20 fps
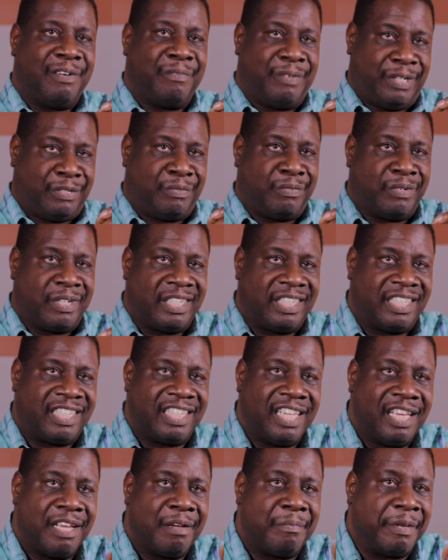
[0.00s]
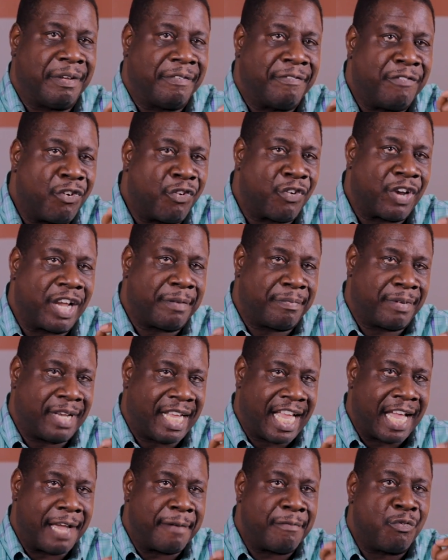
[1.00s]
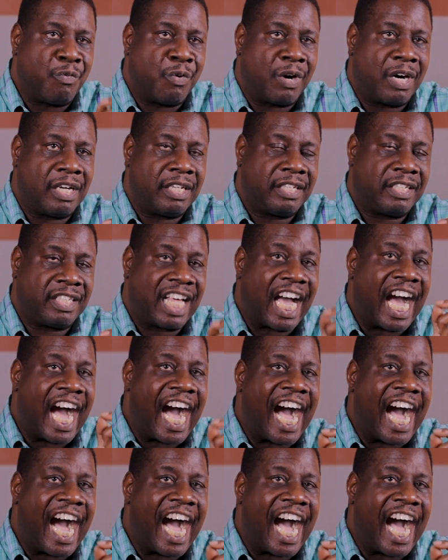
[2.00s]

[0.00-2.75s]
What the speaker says: which was, before Abraham was,